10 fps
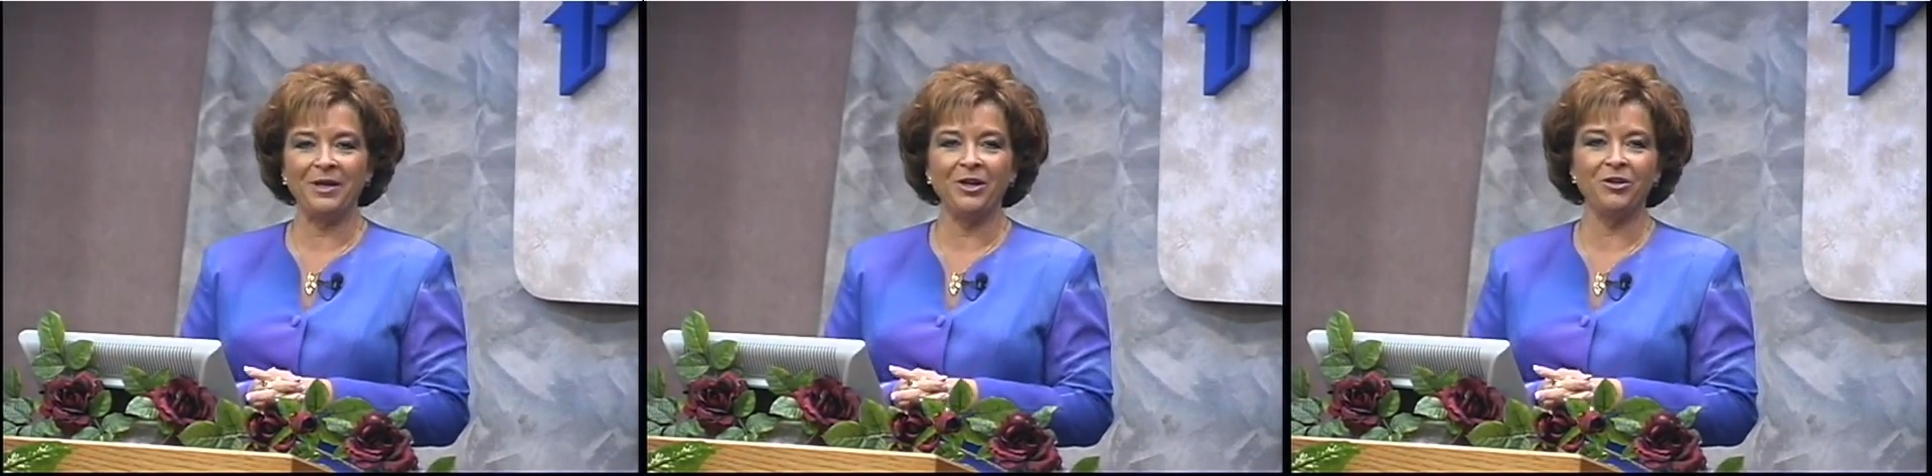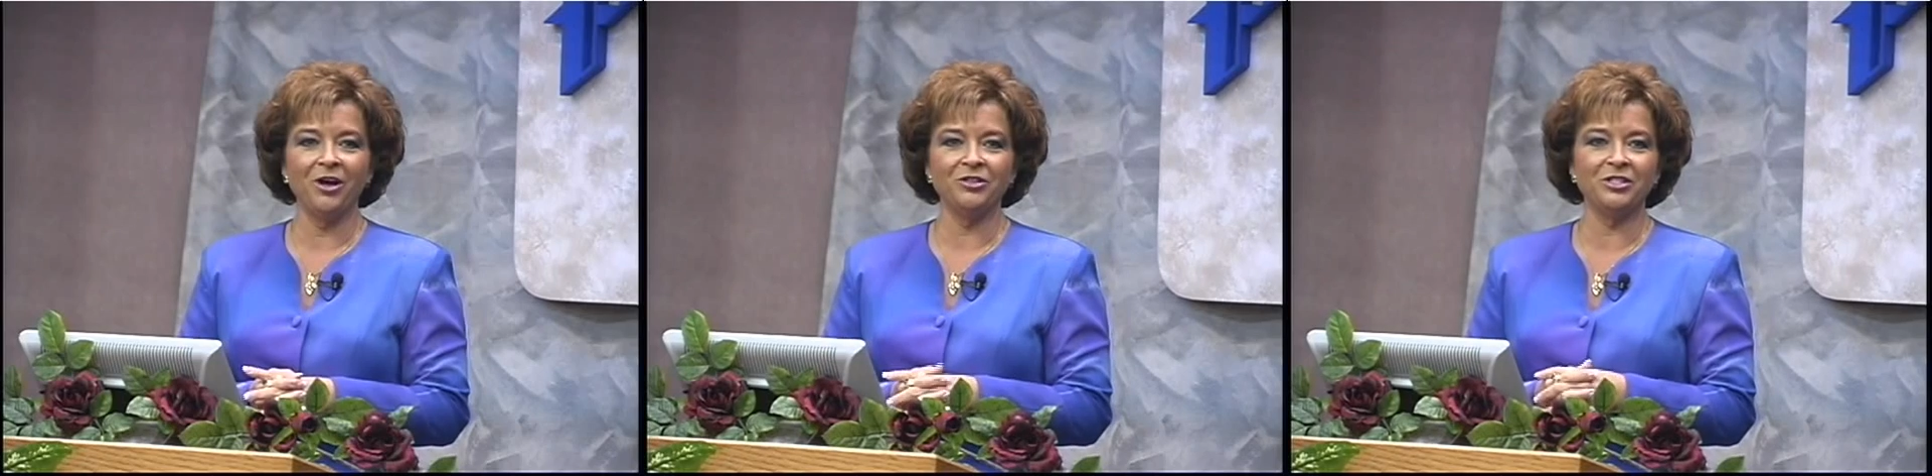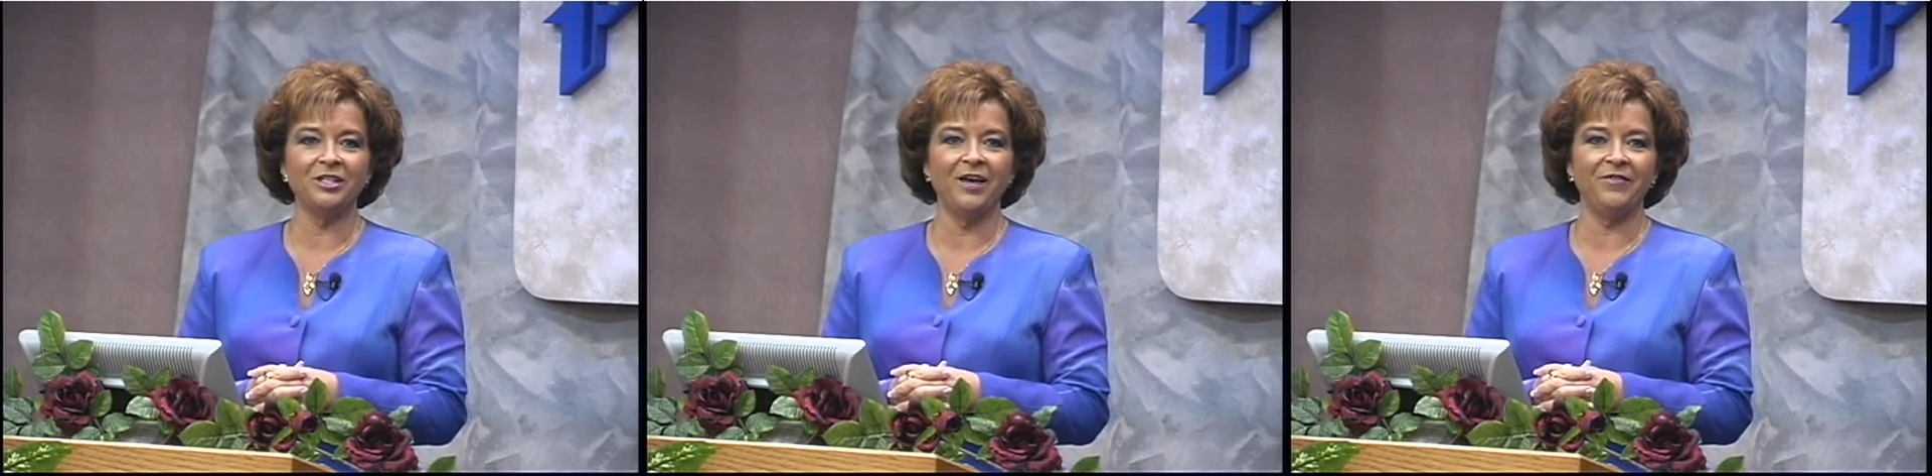I know y'all
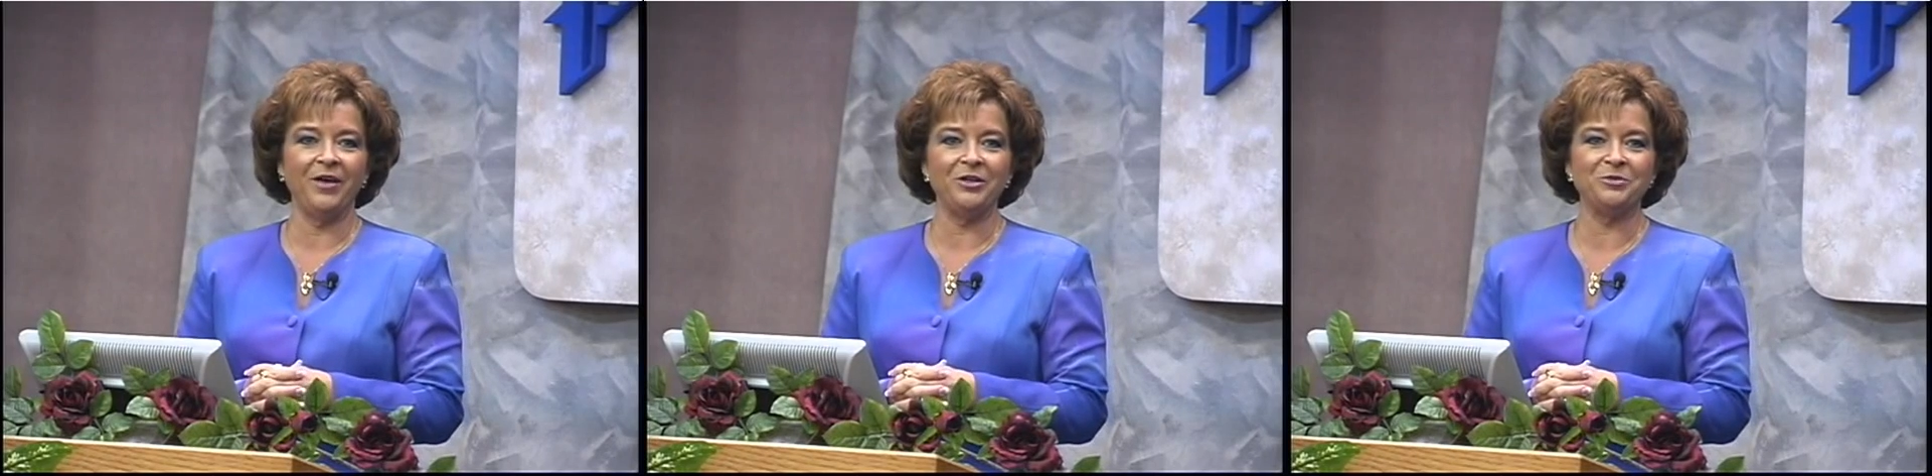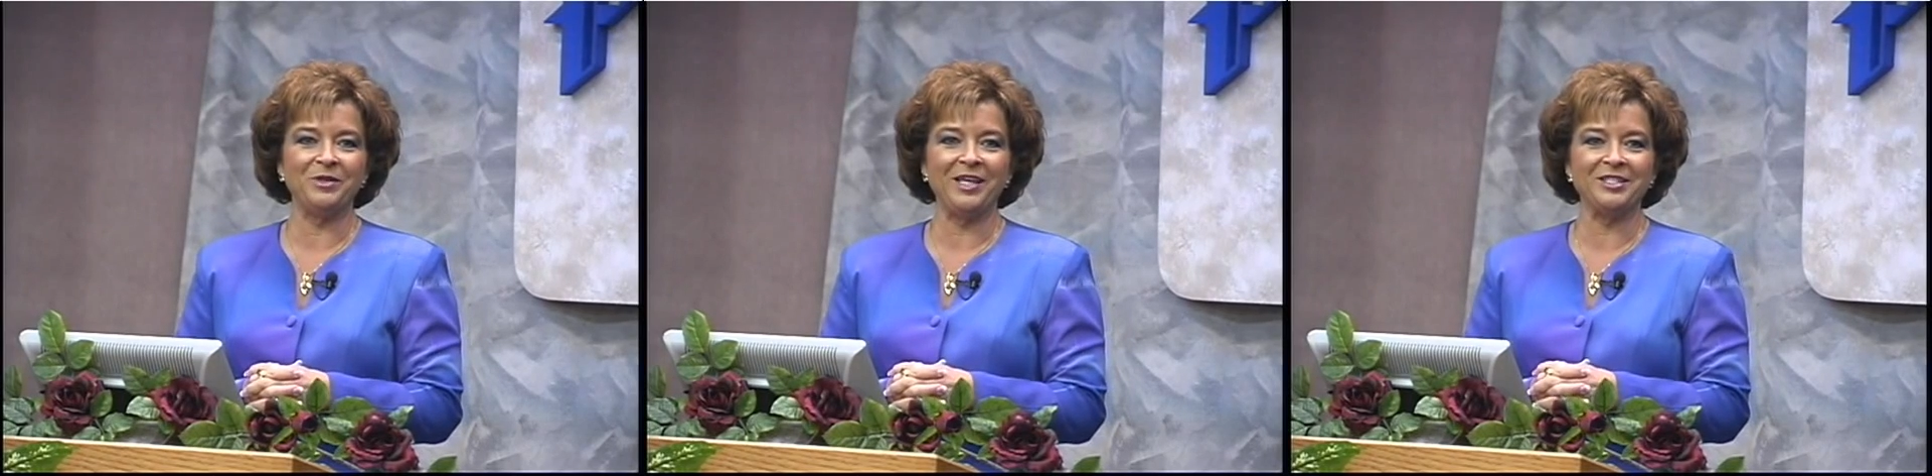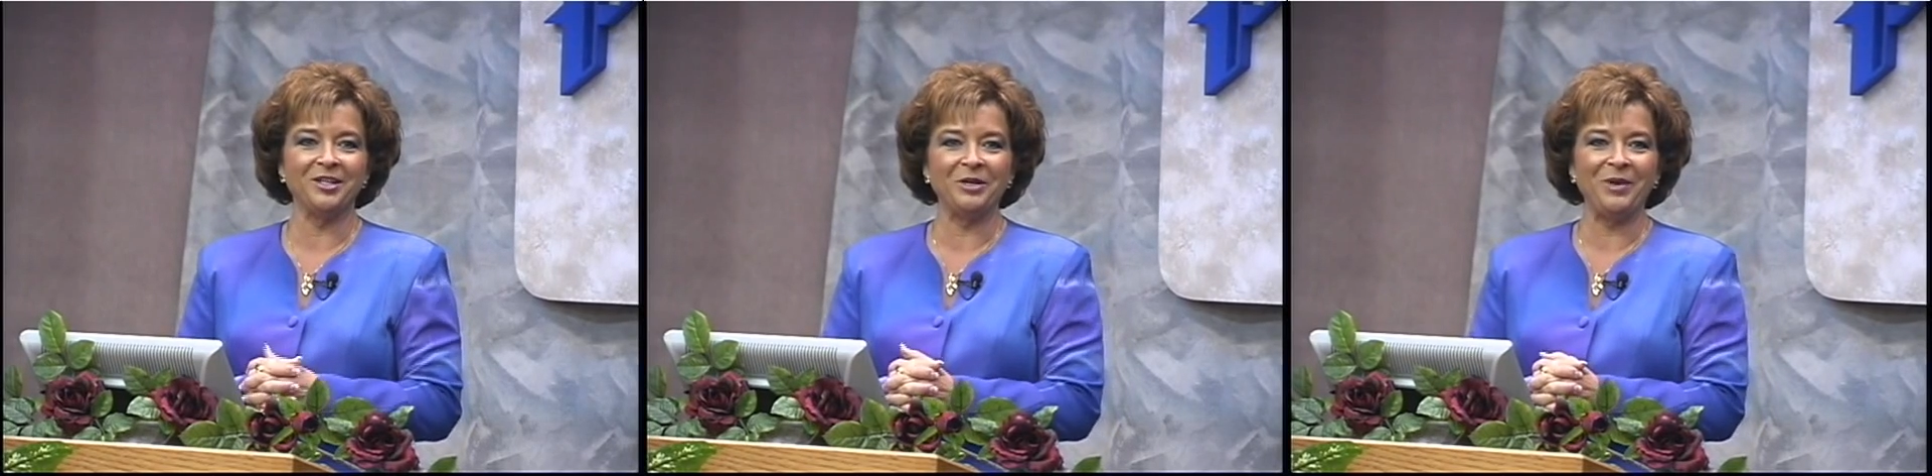just love those, but
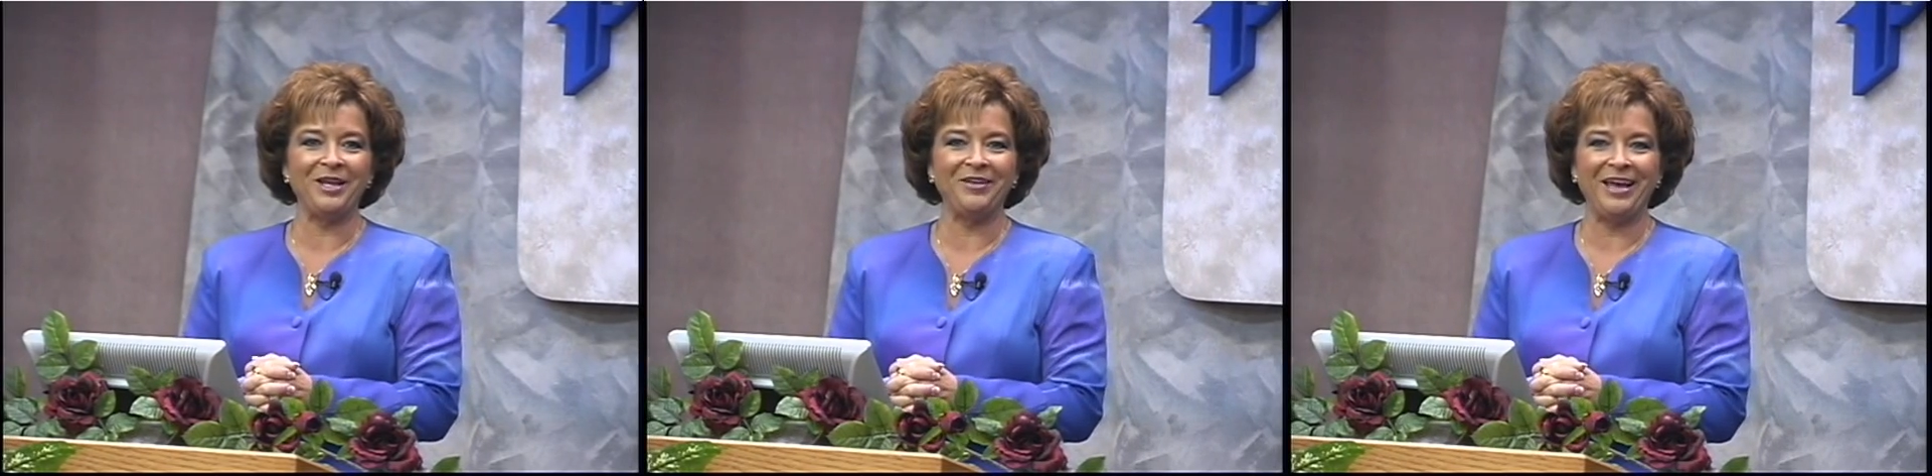that's the only way I